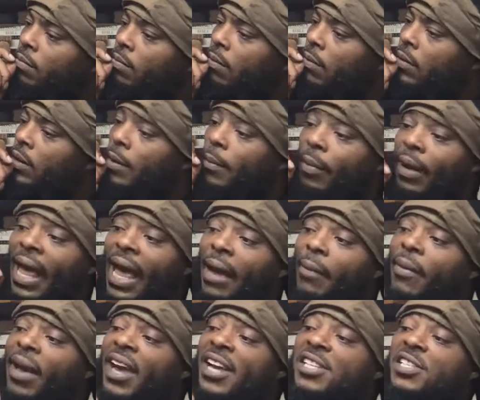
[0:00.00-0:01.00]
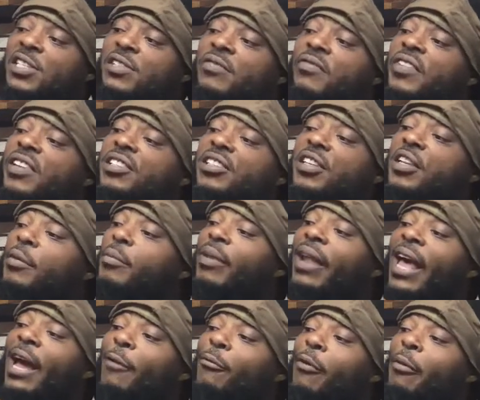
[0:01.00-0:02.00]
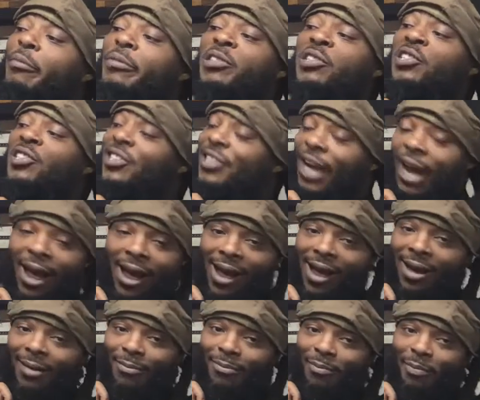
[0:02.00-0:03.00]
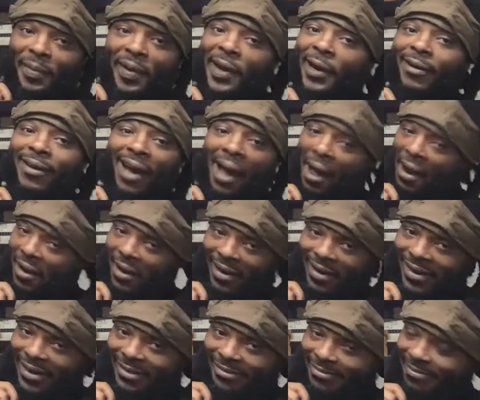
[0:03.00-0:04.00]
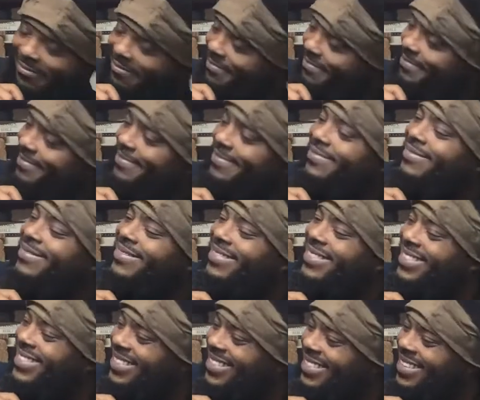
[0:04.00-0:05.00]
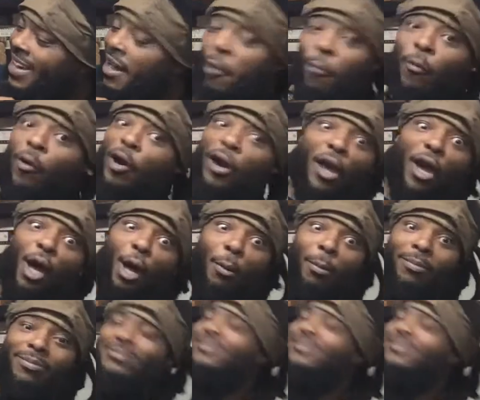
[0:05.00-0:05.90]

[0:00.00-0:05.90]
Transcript: The black man should visit the black woman's job periodically. What up?